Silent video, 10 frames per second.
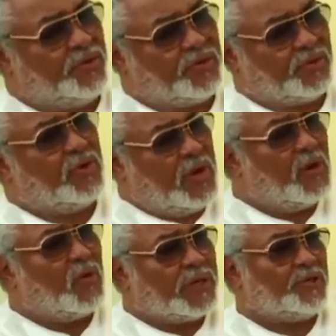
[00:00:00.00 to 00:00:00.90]
you through
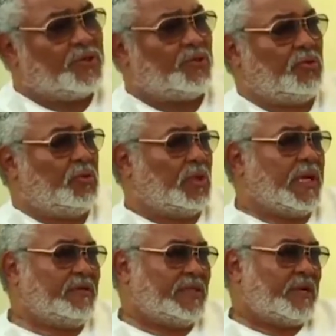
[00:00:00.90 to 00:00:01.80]
one or two
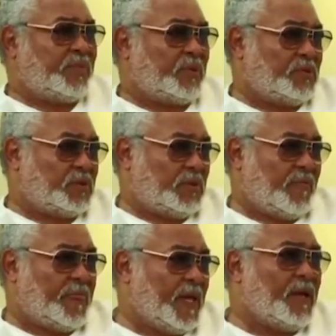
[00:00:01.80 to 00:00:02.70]
examples
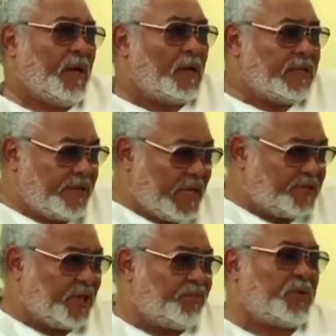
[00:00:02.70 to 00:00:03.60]
under the
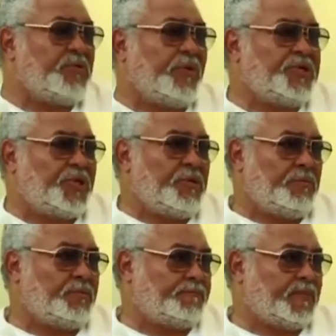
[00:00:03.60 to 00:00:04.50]
Achampong regime,
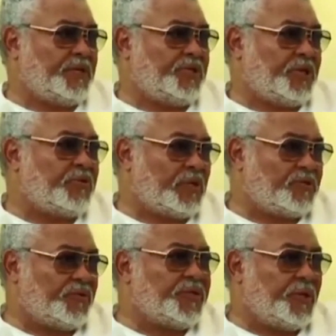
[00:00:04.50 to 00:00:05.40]
the
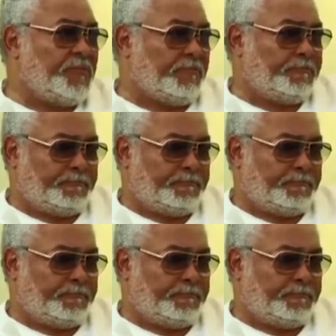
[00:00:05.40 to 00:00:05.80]
general's regime.